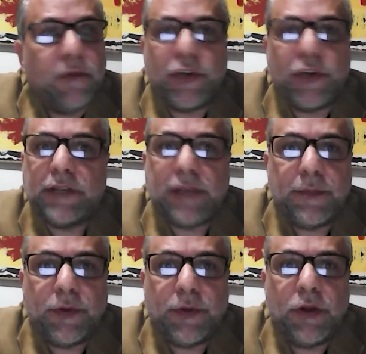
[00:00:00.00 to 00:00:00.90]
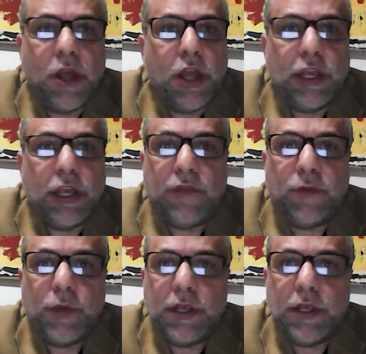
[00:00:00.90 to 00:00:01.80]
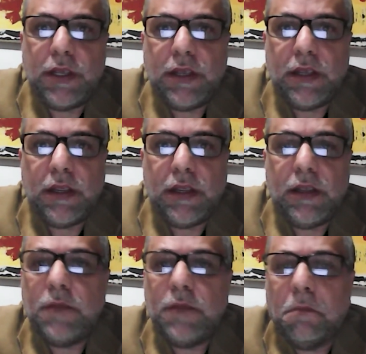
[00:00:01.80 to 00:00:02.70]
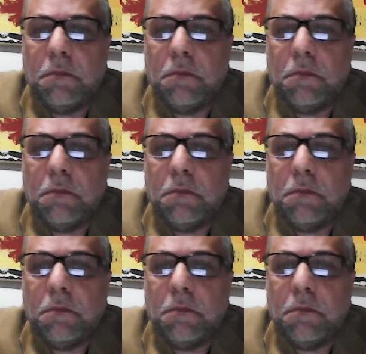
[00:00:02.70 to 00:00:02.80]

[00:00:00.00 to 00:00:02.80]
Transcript: For example, if we